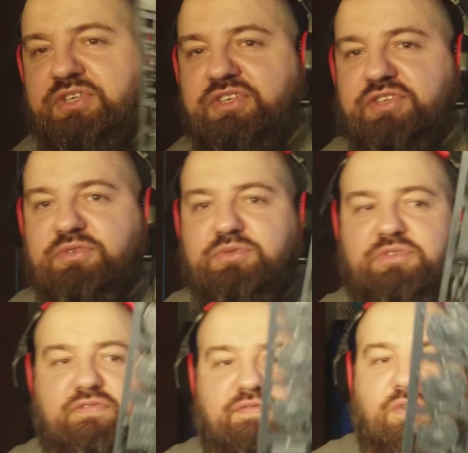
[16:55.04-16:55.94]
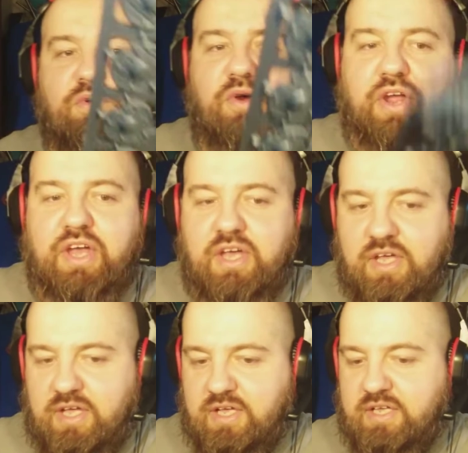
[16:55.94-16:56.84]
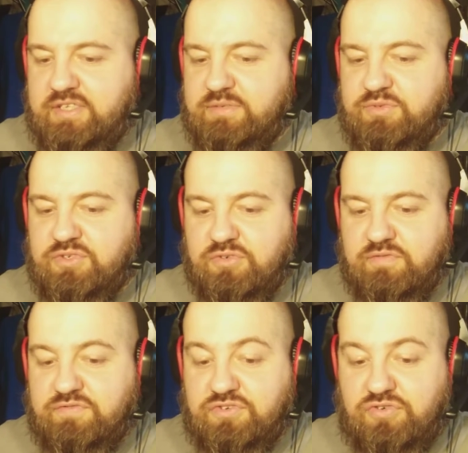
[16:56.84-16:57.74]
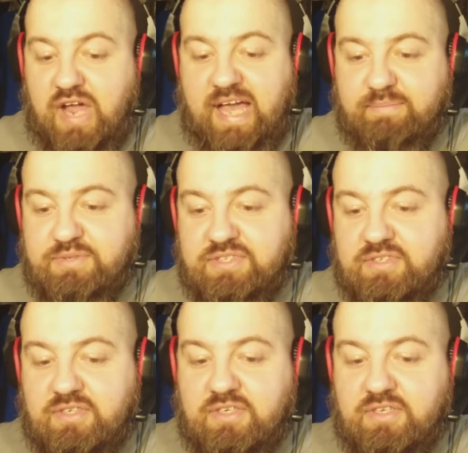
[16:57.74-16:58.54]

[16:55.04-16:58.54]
used for some sort of traps.